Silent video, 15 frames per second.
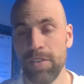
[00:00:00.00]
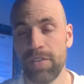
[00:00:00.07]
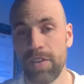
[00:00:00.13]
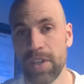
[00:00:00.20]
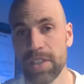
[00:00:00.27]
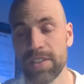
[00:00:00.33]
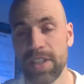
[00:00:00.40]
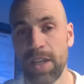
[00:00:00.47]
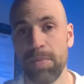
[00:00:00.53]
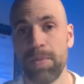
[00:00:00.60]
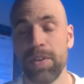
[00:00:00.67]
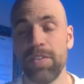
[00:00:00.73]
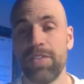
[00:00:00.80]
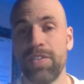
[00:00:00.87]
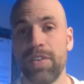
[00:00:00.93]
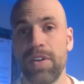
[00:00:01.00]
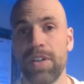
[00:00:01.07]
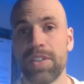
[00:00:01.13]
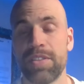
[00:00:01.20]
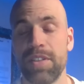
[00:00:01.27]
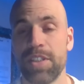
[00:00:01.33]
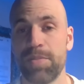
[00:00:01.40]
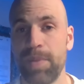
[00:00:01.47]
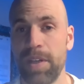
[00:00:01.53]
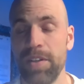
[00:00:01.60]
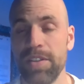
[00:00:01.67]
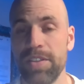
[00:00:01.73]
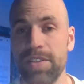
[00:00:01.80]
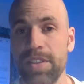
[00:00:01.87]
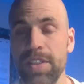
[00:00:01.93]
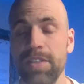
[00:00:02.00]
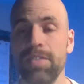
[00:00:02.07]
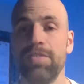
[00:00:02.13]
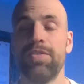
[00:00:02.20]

for example, for transparency